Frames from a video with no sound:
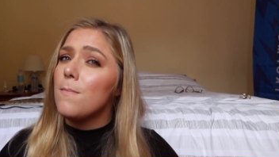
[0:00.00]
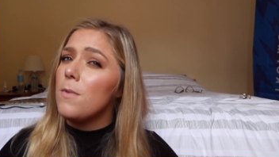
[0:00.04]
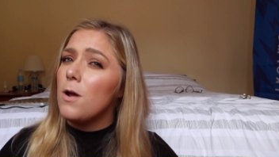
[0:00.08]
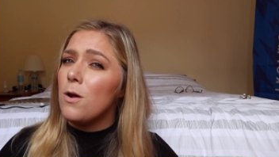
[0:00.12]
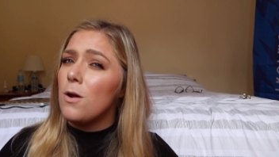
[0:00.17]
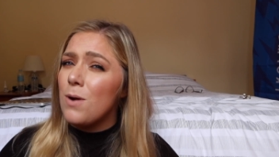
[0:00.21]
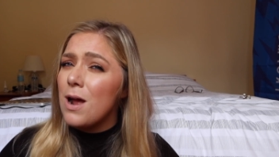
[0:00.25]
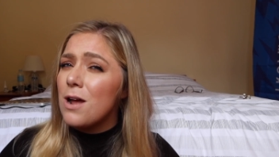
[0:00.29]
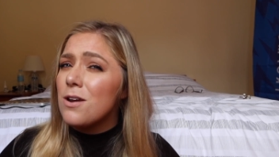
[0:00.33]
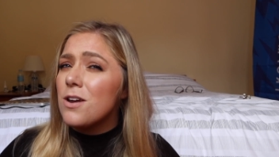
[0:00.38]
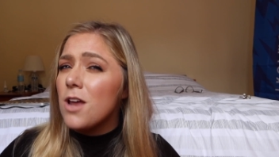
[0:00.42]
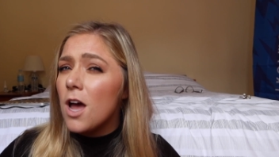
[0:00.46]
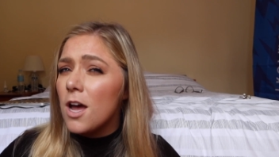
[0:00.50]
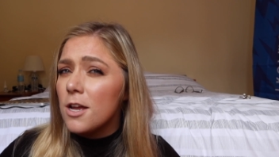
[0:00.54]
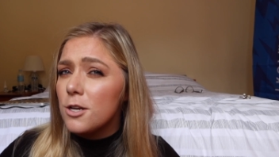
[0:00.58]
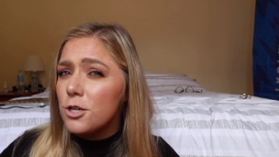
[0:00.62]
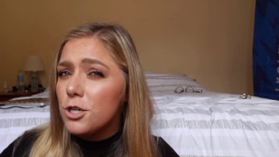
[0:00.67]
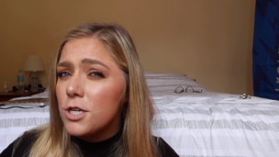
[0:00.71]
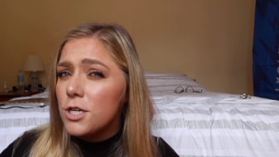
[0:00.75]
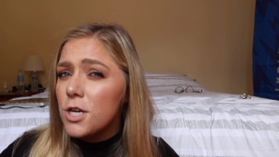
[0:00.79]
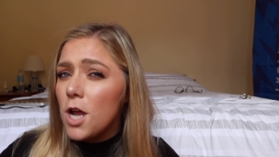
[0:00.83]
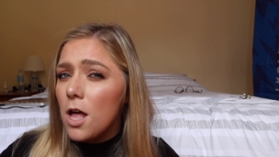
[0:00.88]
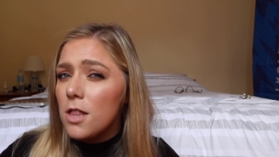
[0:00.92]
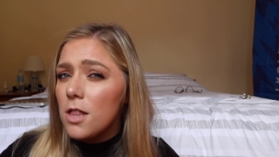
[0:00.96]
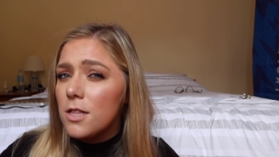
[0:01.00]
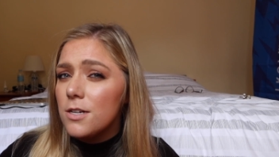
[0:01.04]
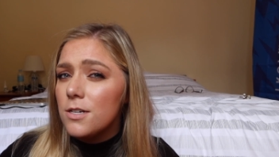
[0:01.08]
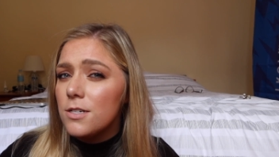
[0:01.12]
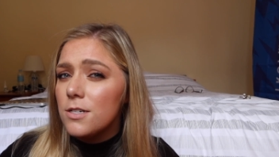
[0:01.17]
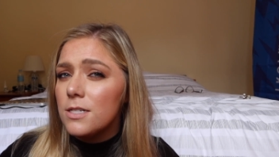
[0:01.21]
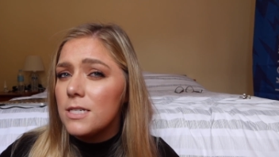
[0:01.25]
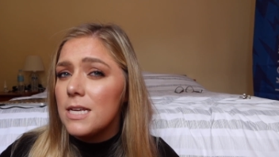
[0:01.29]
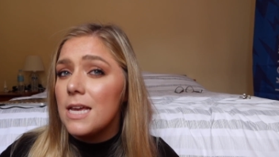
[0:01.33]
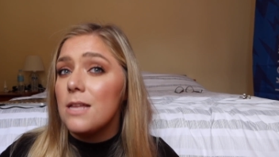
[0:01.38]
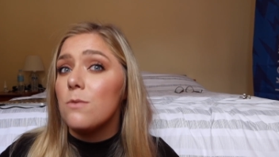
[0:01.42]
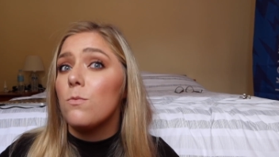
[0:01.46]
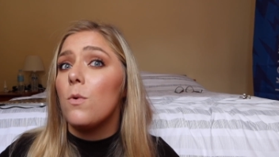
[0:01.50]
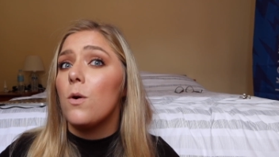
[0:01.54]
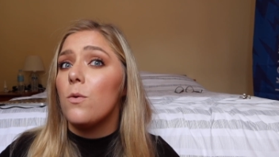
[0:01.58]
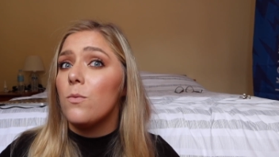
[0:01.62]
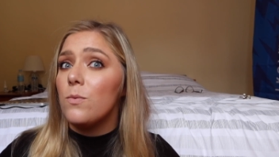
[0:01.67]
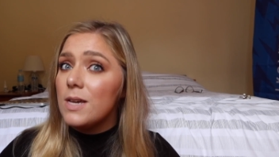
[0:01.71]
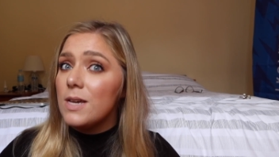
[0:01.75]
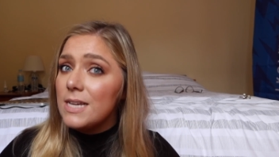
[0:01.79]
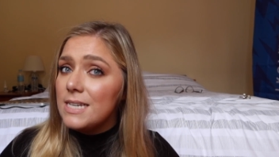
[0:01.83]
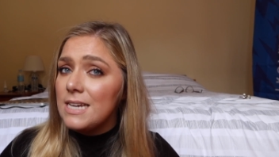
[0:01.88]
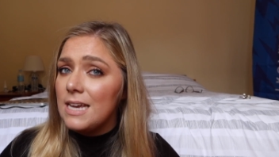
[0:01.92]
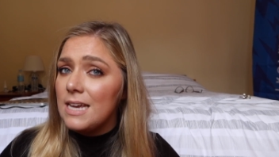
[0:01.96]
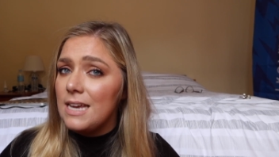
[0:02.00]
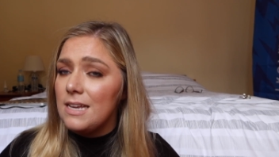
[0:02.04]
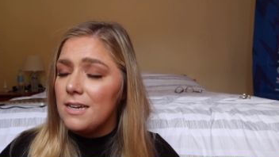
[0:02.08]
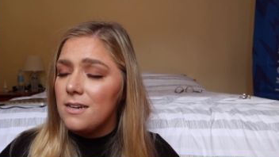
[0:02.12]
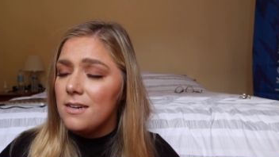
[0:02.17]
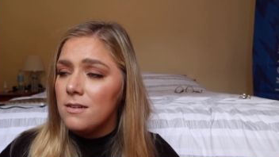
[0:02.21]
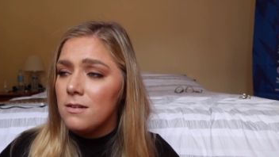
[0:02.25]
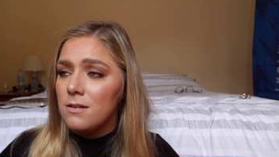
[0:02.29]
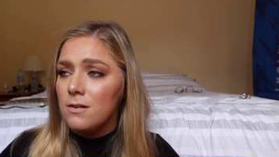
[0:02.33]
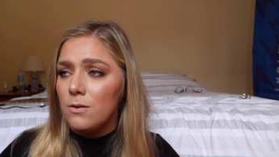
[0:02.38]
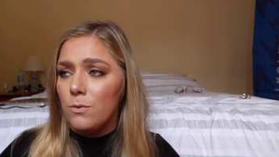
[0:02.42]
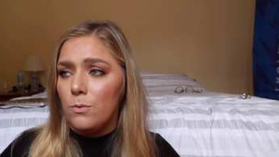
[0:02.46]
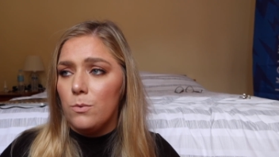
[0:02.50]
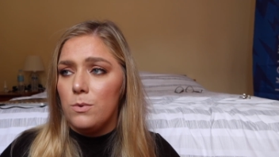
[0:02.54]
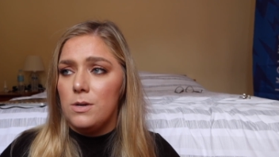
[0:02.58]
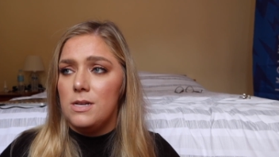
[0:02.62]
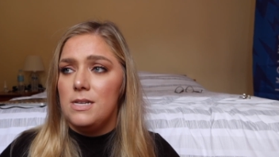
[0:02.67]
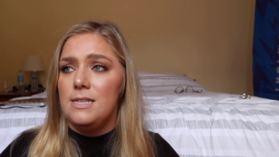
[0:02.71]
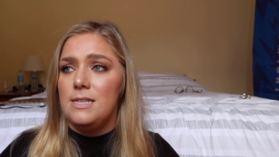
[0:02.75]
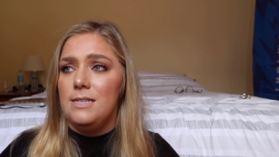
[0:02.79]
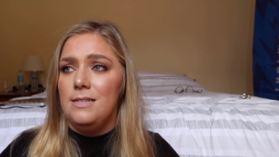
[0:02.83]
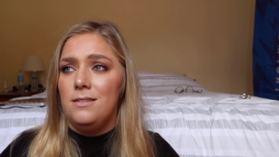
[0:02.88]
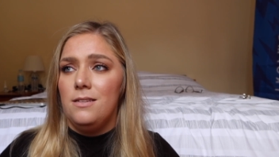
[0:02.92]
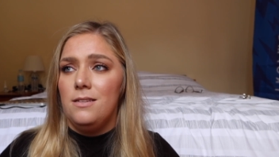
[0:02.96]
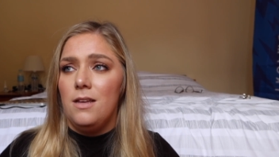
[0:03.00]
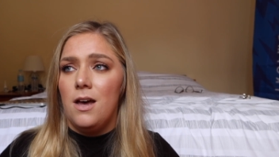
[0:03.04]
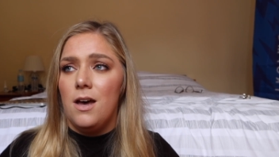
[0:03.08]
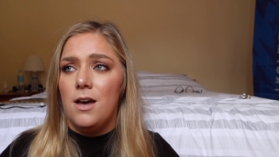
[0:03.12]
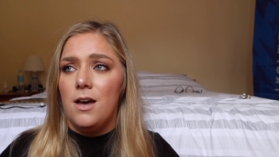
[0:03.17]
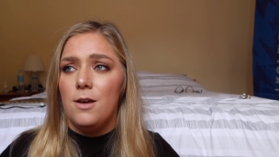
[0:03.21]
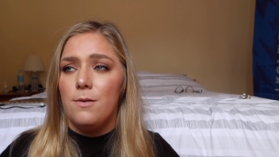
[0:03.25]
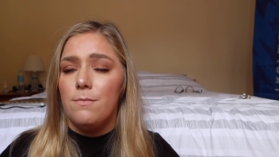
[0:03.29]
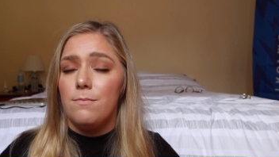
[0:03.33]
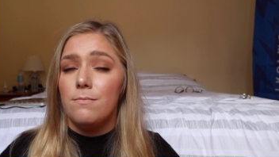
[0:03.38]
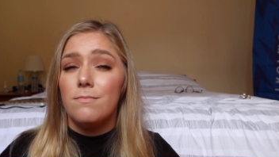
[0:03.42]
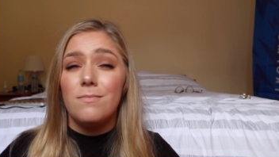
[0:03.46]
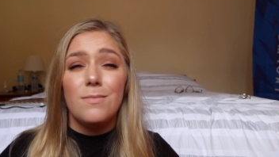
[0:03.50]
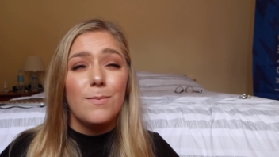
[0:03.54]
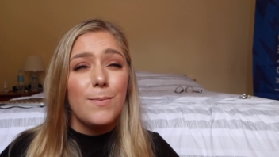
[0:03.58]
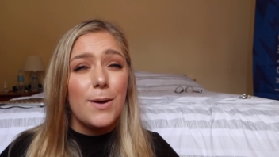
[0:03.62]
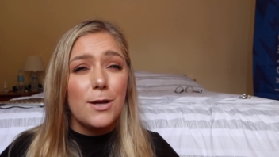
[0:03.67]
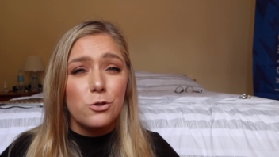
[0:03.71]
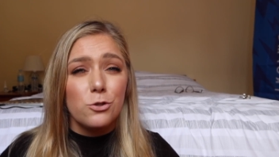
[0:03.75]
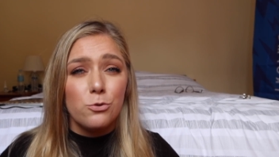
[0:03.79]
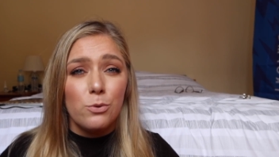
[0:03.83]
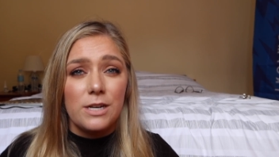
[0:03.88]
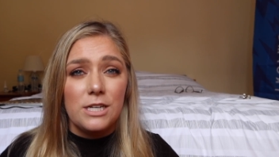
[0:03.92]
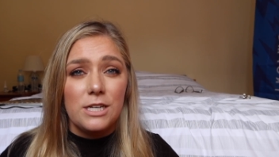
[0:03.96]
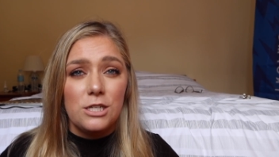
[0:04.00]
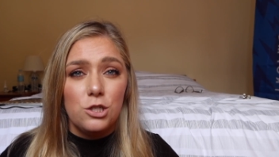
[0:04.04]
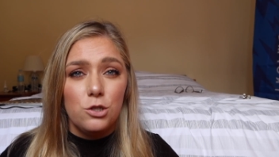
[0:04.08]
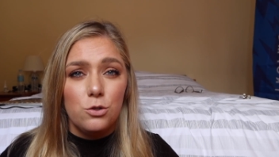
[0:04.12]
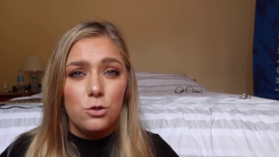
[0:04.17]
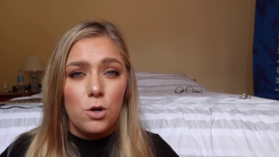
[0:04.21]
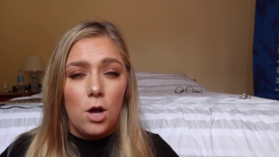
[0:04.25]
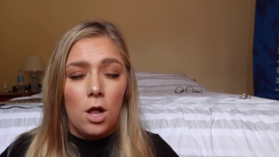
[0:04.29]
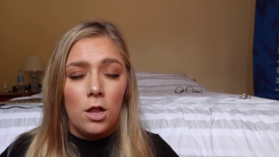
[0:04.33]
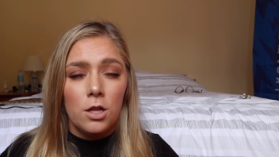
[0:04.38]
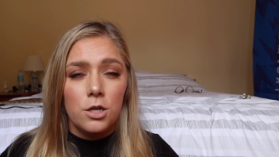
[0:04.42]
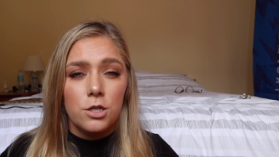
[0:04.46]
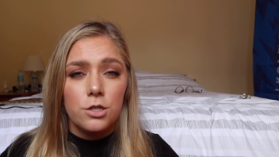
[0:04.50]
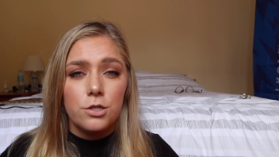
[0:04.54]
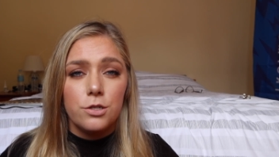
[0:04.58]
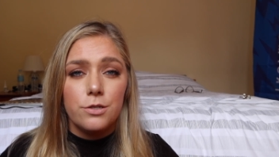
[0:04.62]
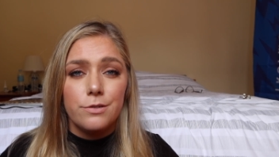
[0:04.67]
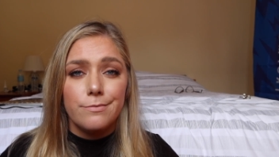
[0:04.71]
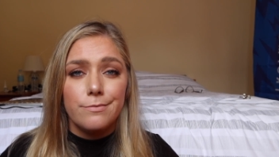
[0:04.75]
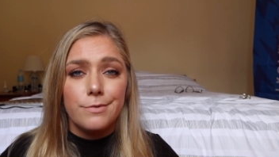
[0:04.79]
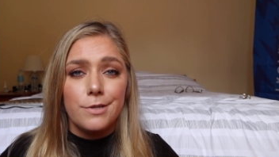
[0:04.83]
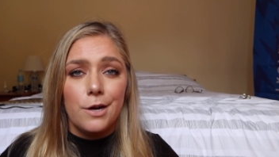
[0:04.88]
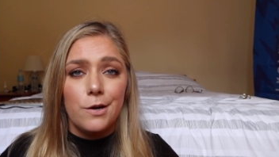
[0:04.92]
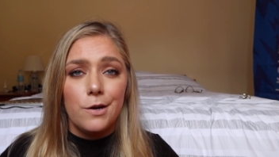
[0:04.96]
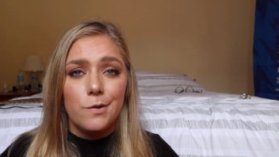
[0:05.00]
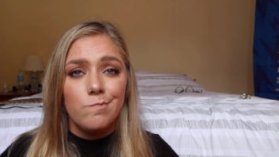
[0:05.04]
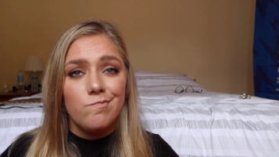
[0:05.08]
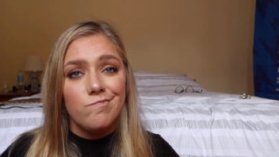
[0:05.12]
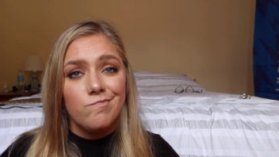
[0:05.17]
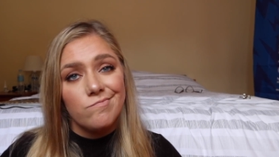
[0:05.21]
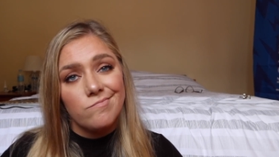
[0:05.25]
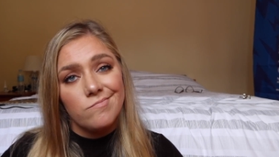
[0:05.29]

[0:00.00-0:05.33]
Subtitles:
around $100, and what we did was about $22, so